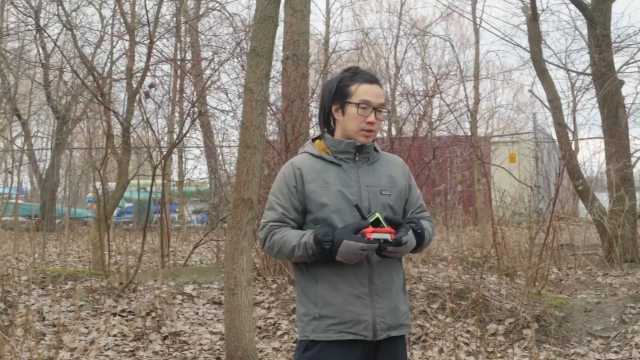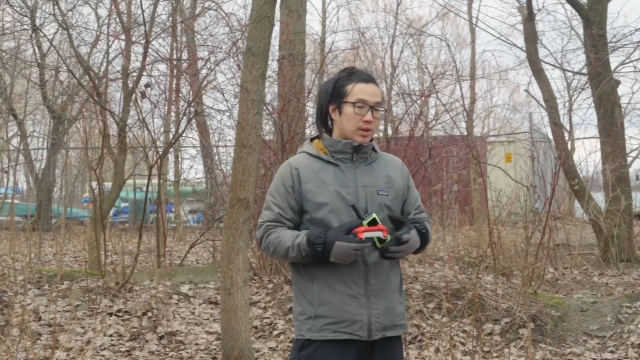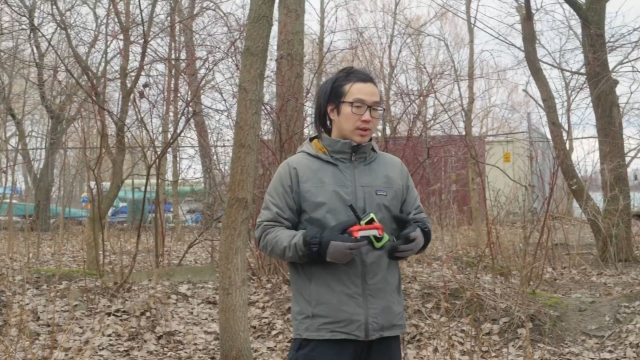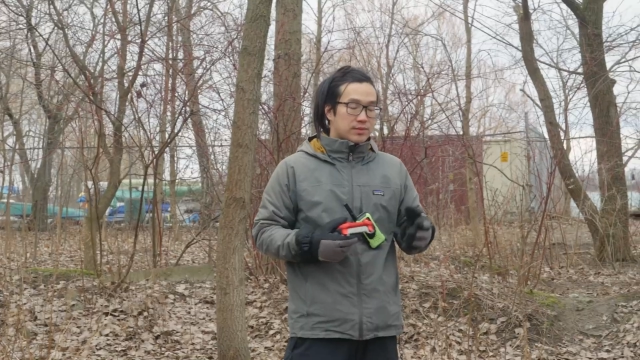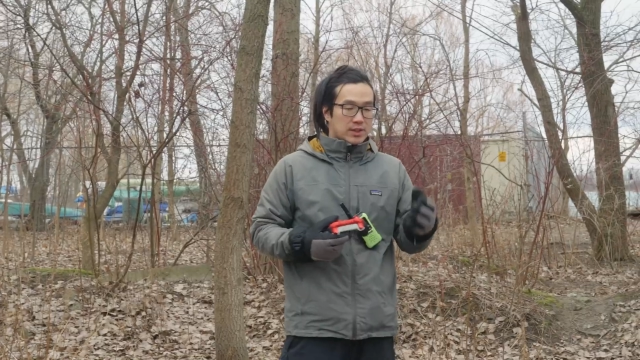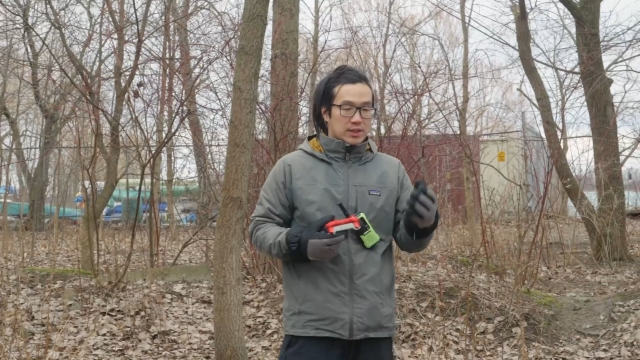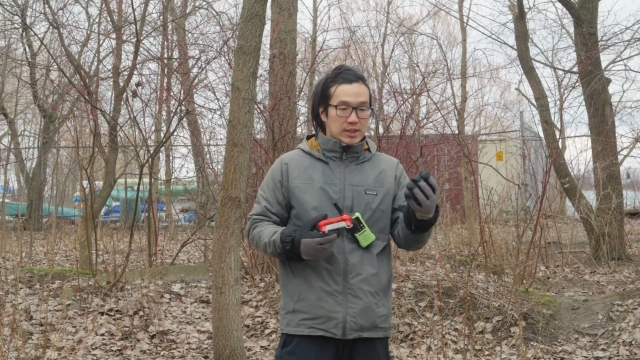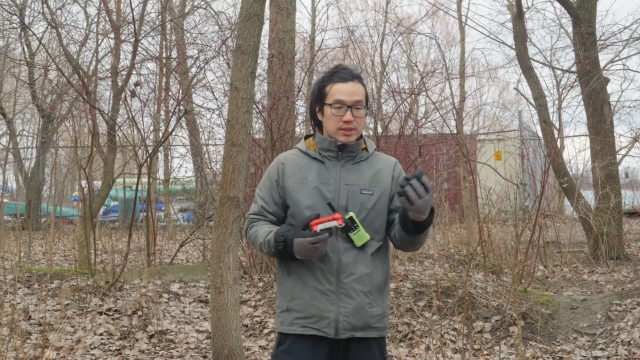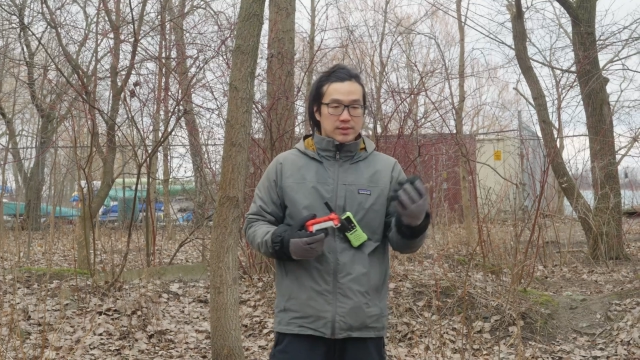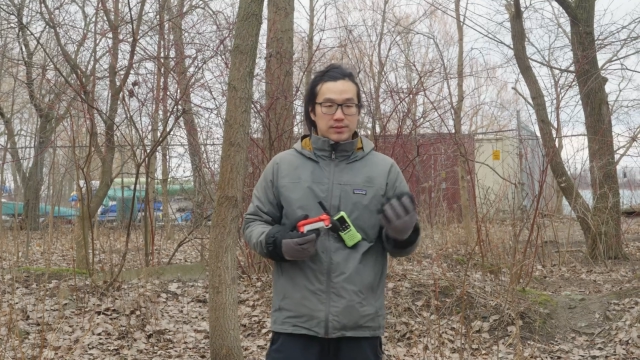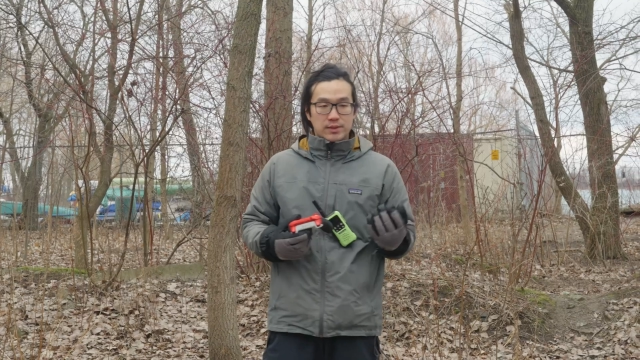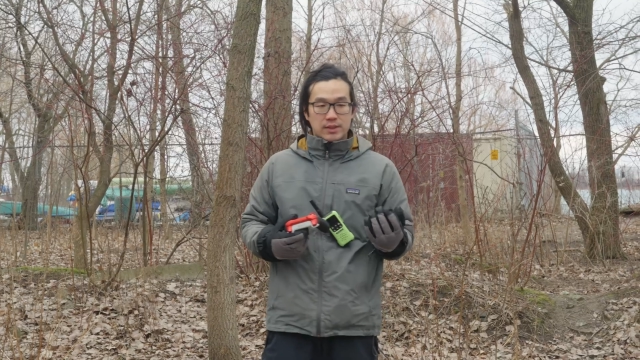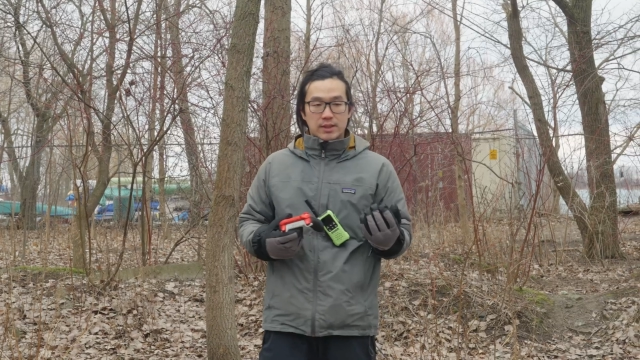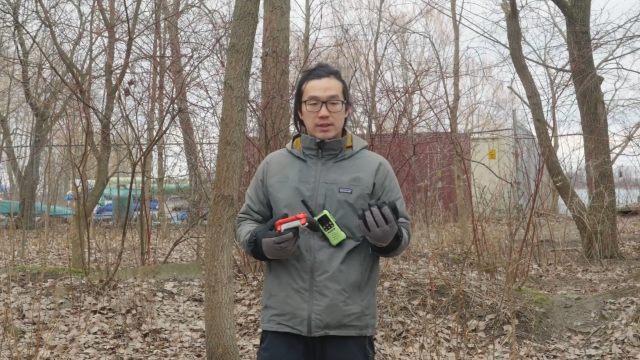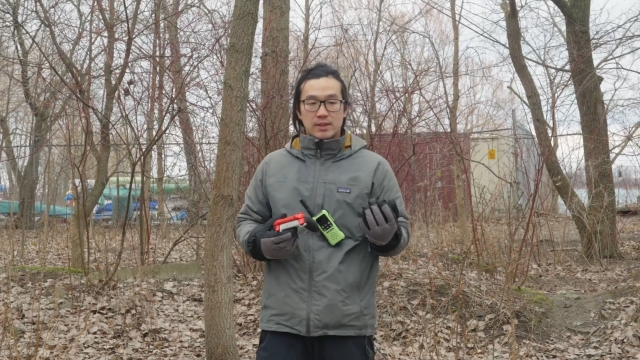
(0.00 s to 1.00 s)
You have to kind of
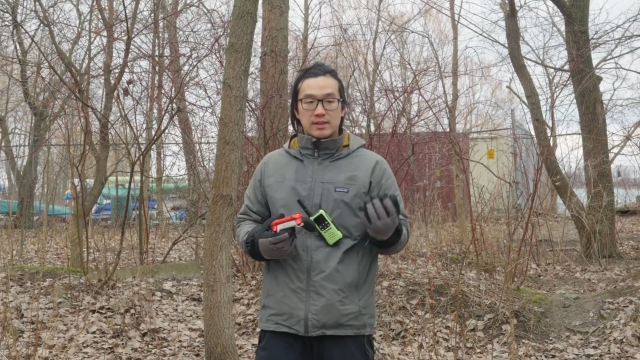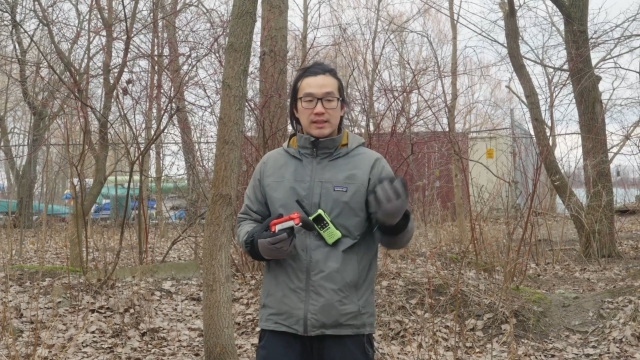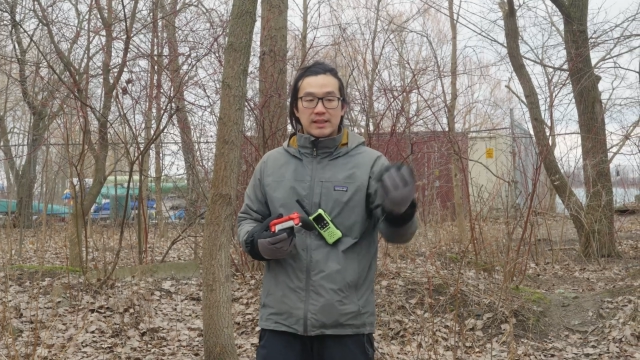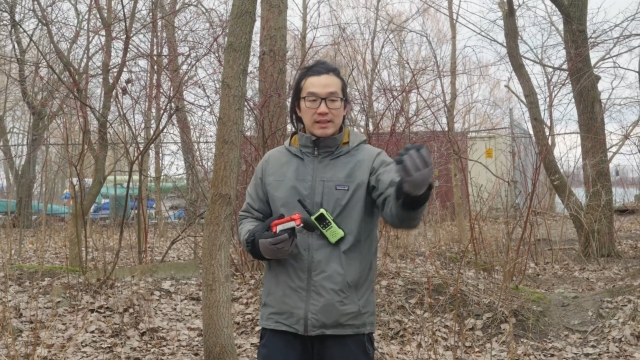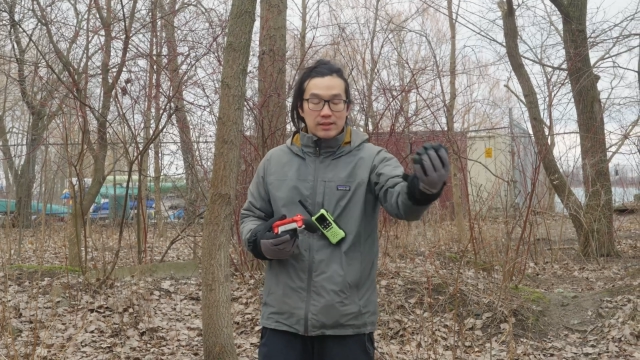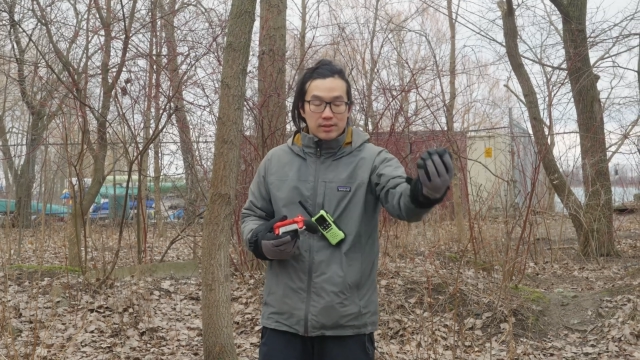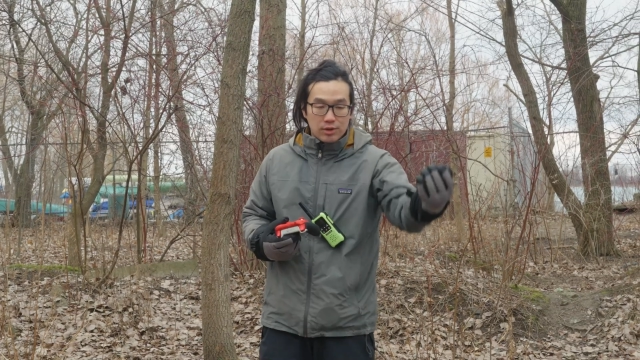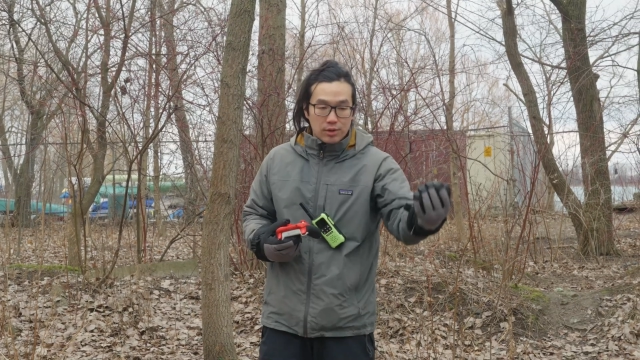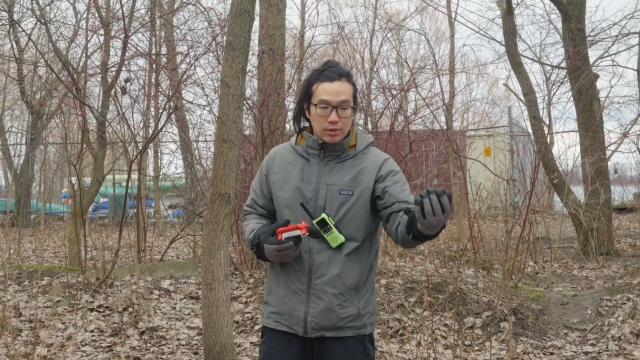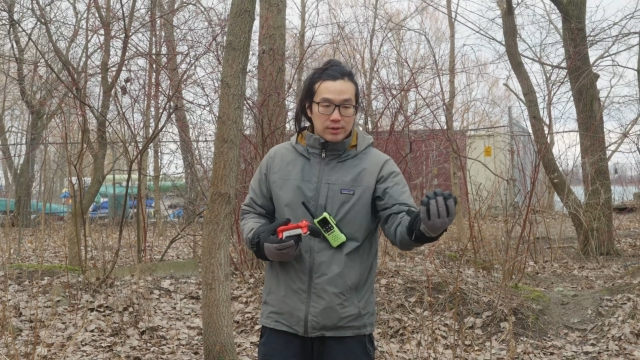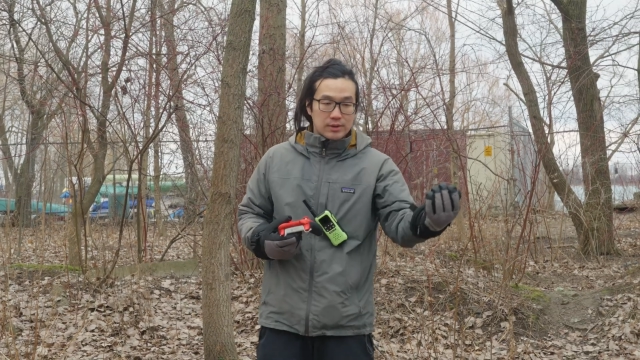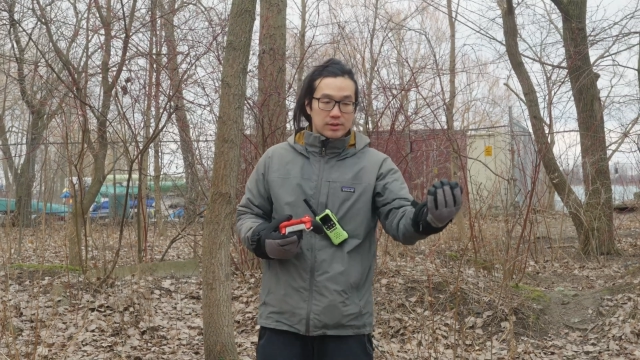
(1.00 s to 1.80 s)
like get it going